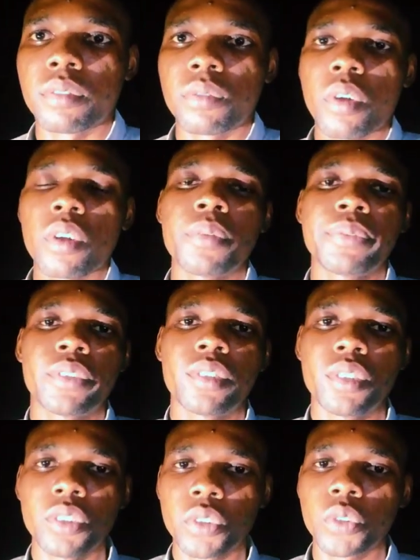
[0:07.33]
Welcome to the
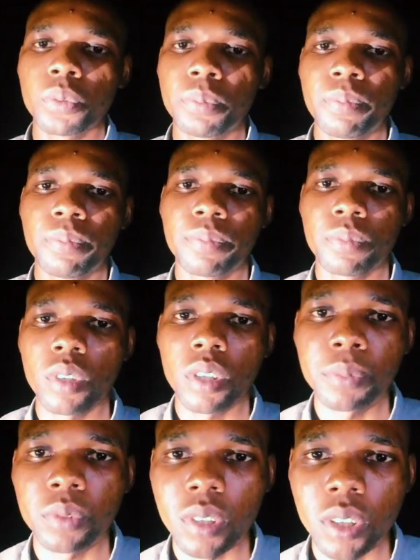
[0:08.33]
YouTube.
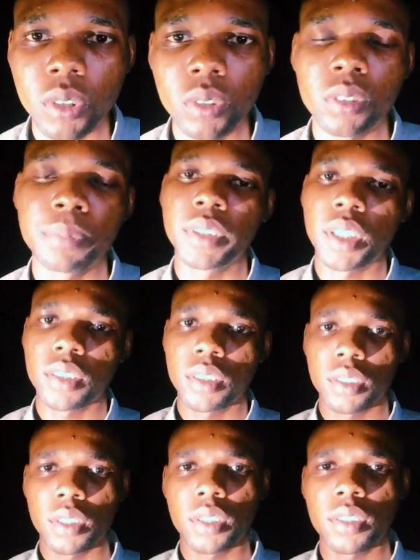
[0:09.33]
Welcome to our YouTube channel
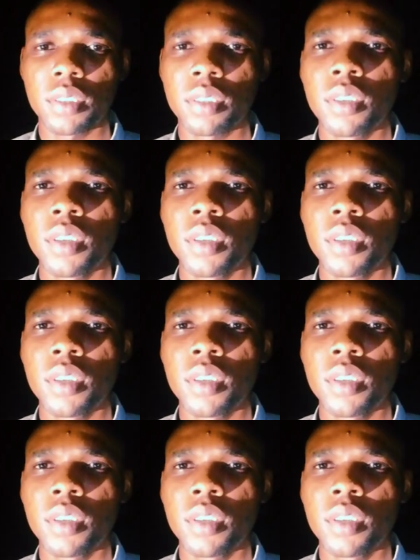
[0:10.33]
again.